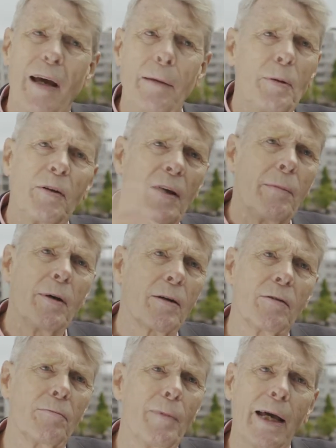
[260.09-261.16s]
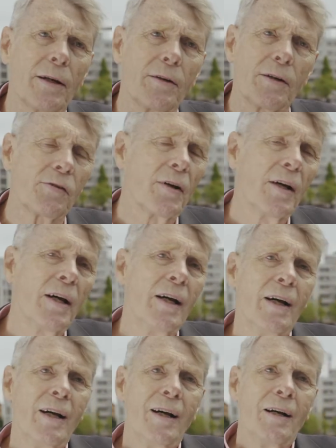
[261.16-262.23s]
epidemic of madness.
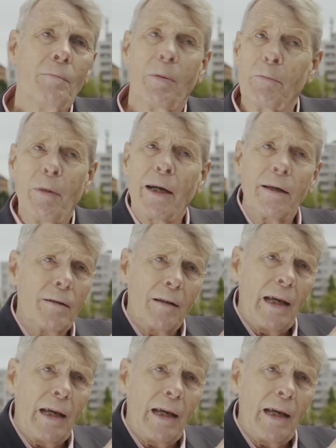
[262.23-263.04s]
But my